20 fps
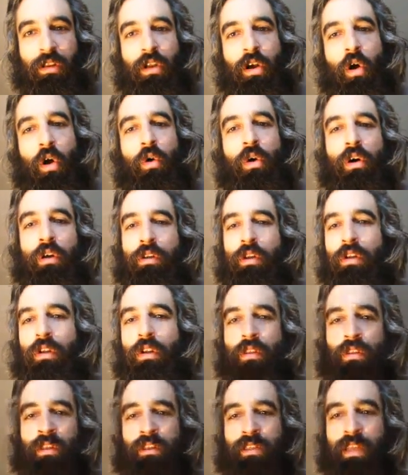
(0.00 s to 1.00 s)
Hold on, no,
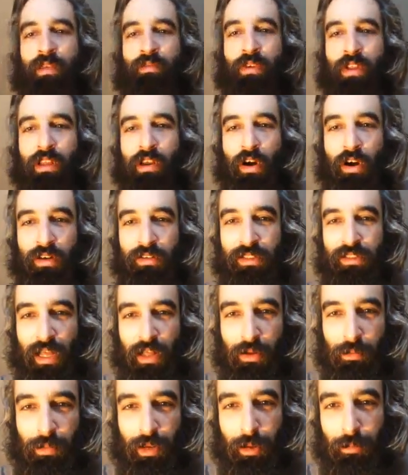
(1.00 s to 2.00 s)
no, this ain't really hard
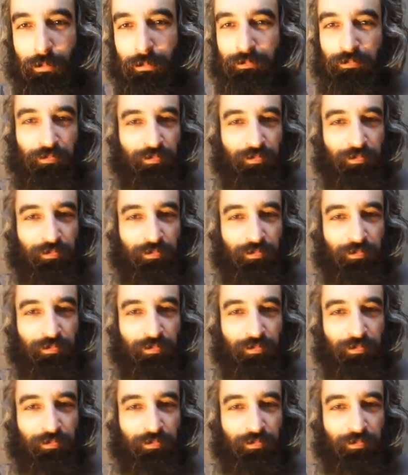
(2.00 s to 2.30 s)
selling, babe.